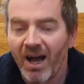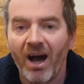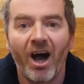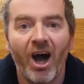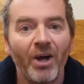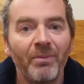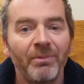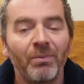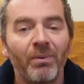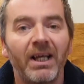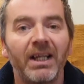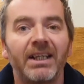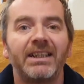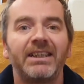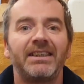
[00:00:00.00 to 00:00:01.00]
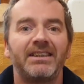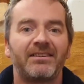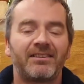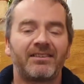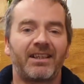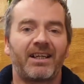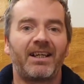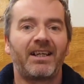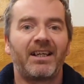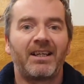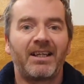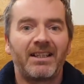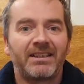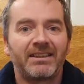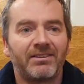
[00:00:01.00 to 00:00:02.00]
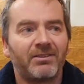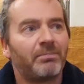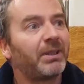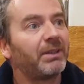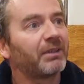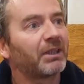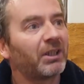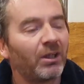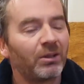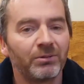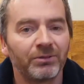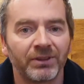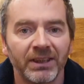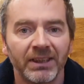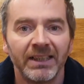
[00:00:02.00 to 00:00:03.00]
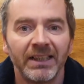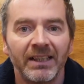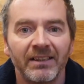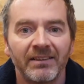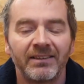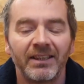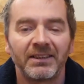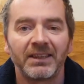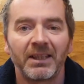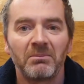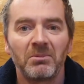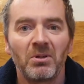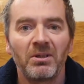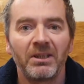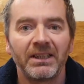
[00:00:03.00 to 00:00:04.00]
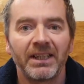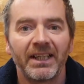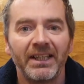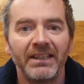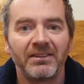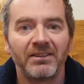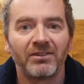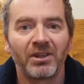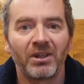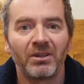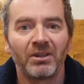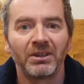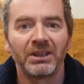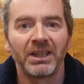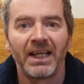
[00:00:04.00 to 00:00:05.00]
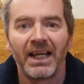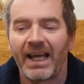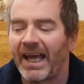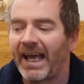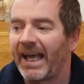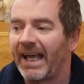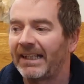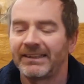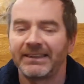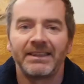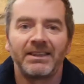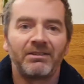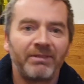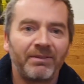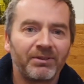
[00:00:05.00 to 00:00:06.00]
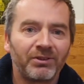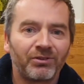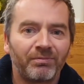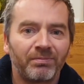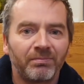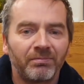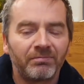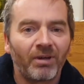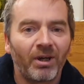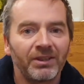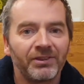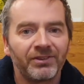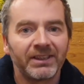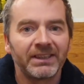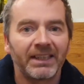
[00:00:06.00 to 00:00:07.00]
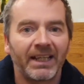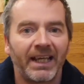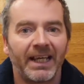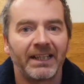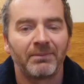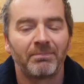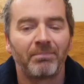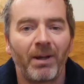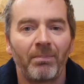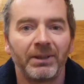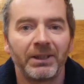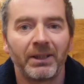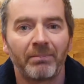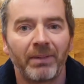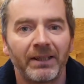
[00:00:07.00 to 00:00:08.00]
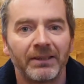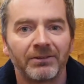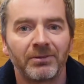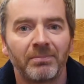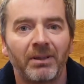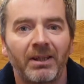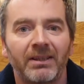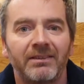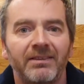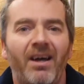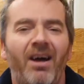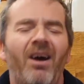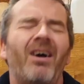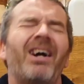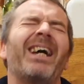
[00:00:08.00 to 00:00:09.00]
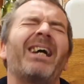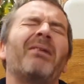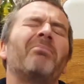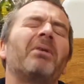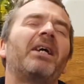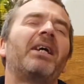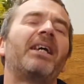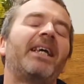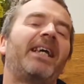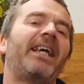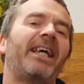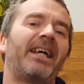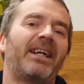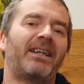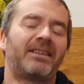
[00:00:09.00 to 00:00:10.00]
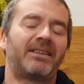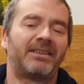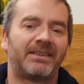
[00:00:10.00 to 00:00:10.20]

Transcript: hope you're well. It's a bit of a cold Saturday morning. The heater's on and the river's rising and bubbling about. But I am here